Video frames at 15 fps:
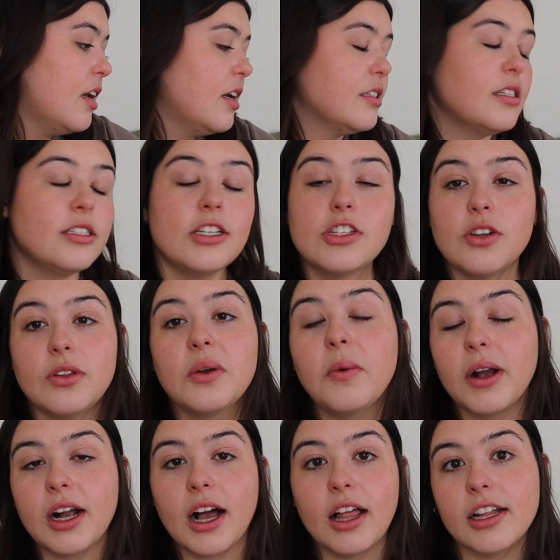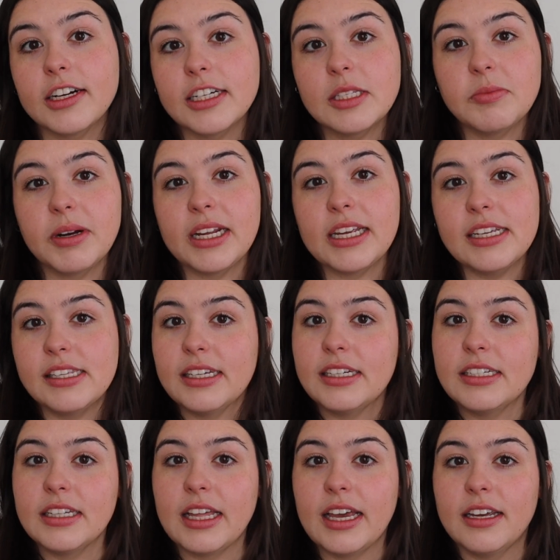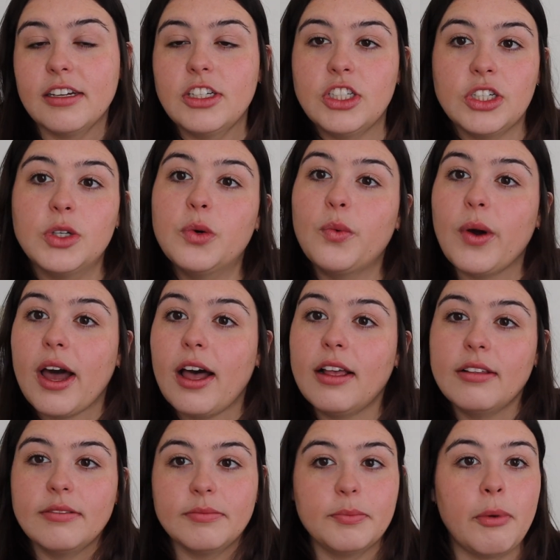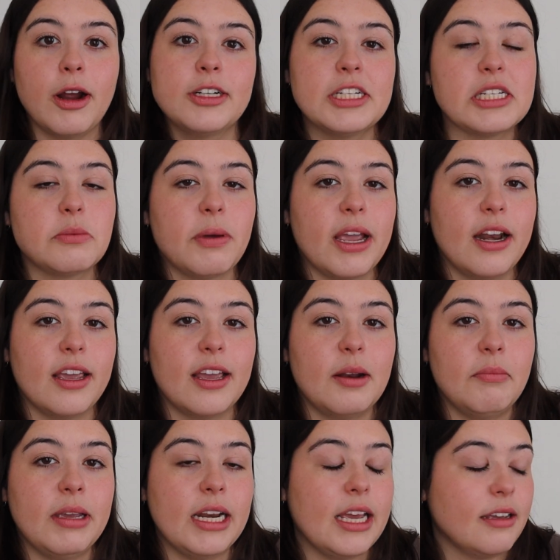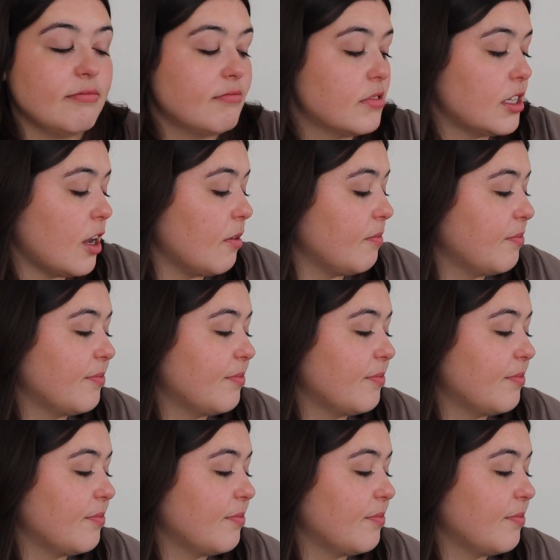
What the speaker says: since it's only one color, it's pretty easy to like do while participating in a meeting. So